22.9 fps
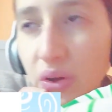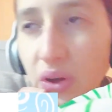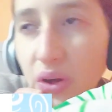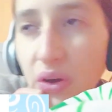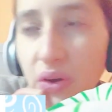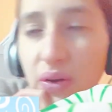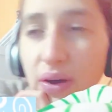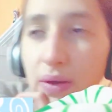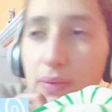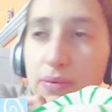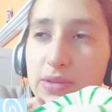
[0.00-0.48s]

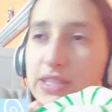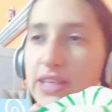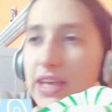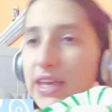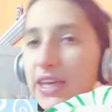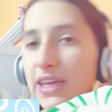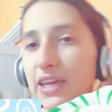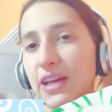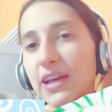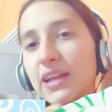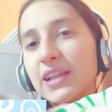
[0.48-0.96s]
I was
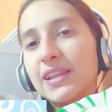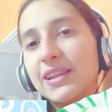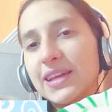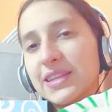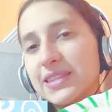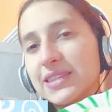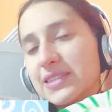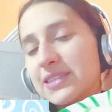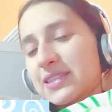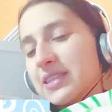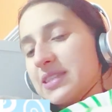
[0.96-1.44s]
like,
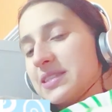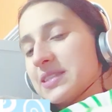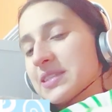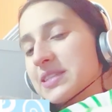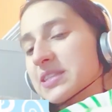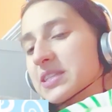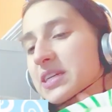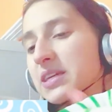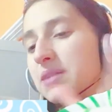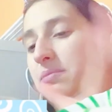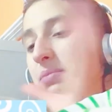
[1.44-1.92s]
since
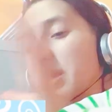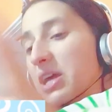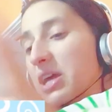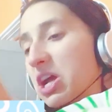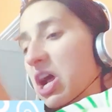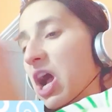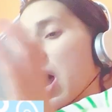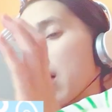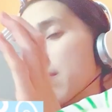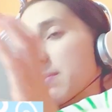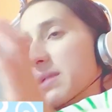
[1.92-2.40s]
it's gonna be a
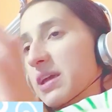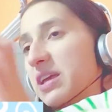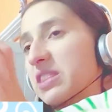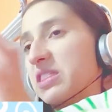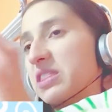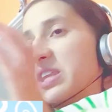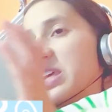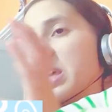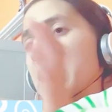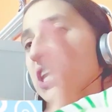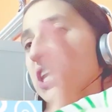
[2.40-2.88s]
comic
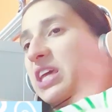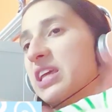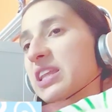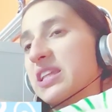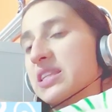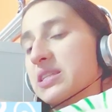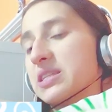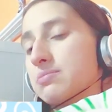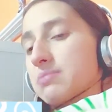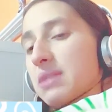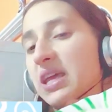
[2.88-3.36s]
thingy,
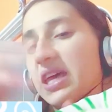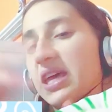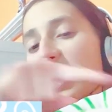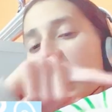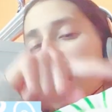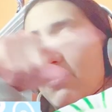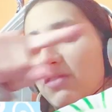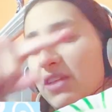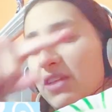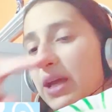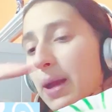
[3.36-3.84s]
let's make it
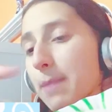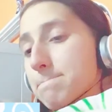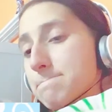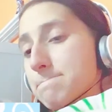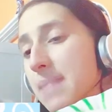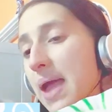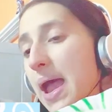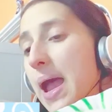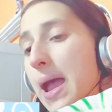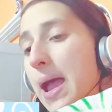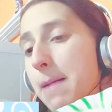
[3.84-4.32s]
have like a
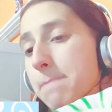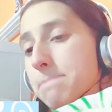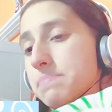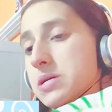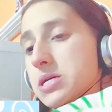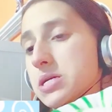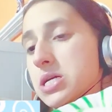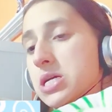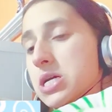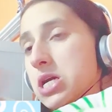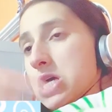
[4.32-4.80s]
map
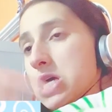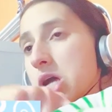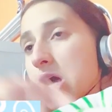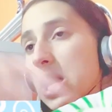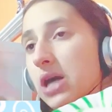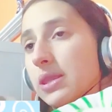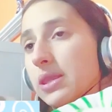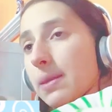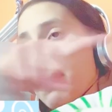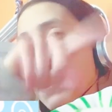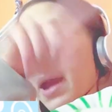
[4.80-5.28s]

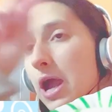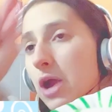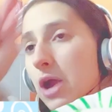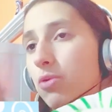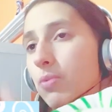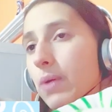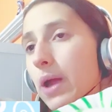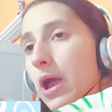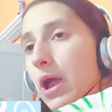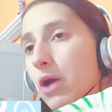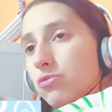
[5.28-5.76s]
on the
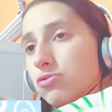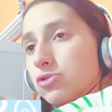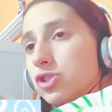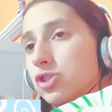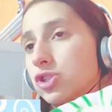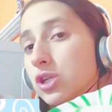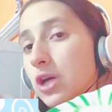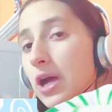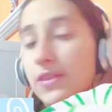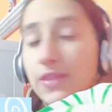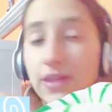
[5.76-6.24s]

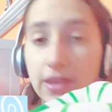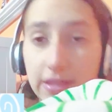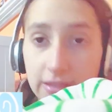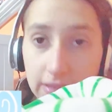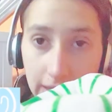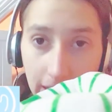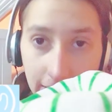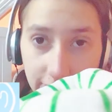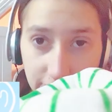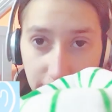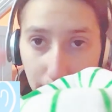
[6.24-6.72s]
background. And then it's
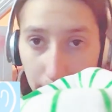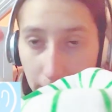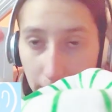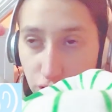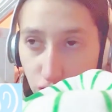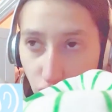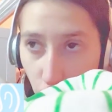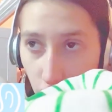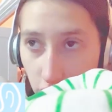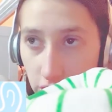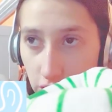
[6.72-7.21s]
gonna have some
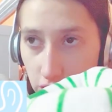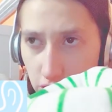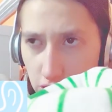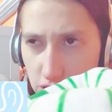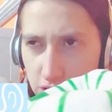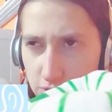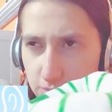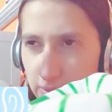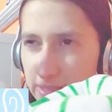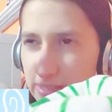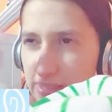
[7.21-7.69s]

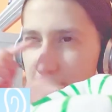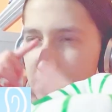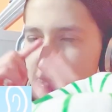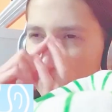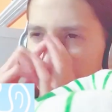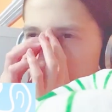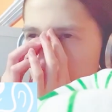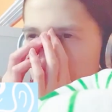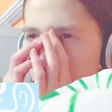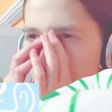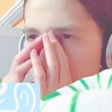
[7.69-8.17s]
binoculars because it's
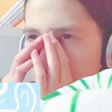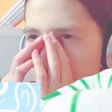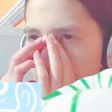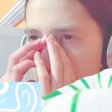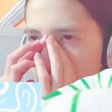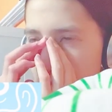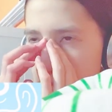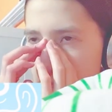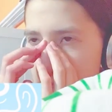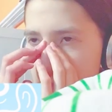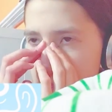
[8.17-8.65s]
like the
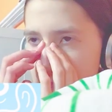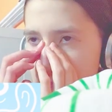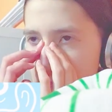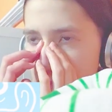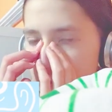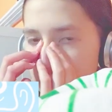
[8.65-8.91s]
bunnies.